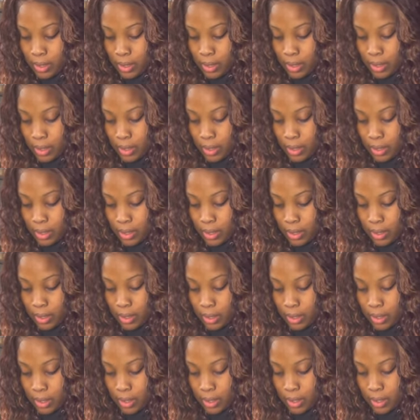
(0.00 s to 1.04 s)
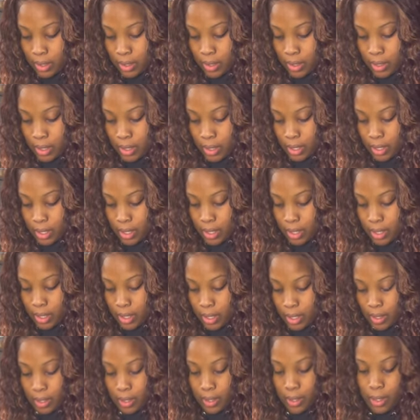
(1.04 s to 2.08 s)

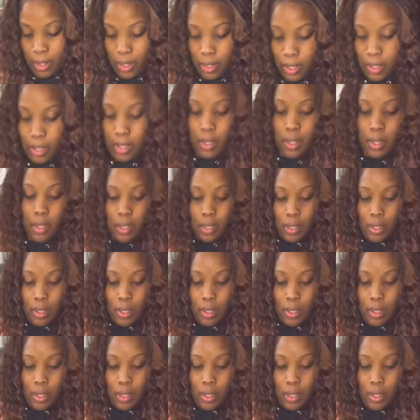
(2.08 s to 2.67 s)
No one is speaking in this clip.